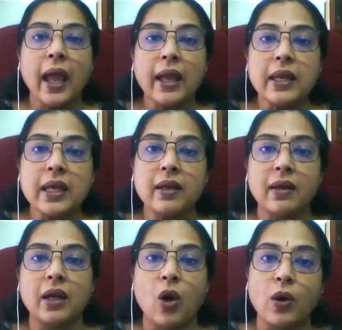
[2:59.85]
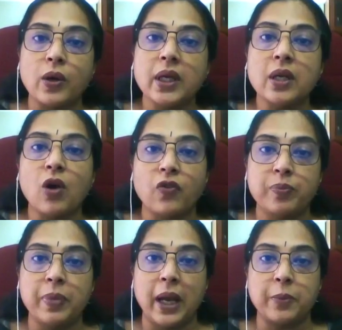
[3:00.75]
Any recording
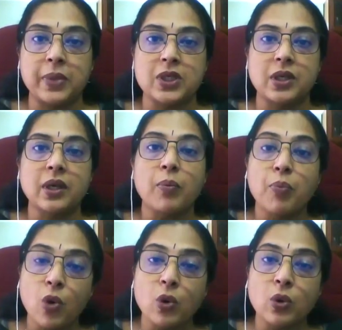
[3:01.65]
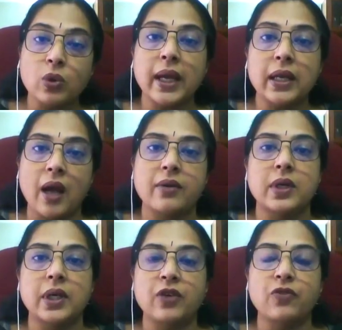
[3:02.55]
of blood pressure more than
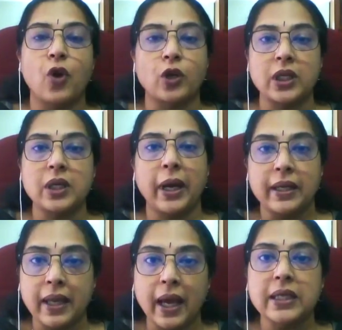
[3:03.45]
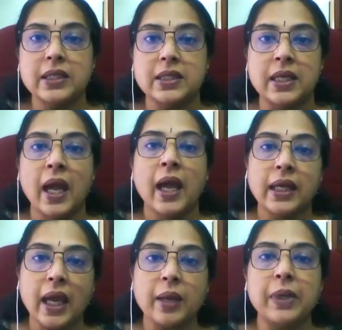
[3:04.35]
140 by 90
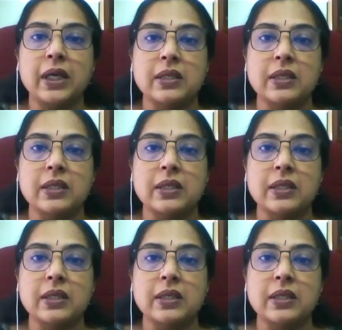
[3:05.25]
can be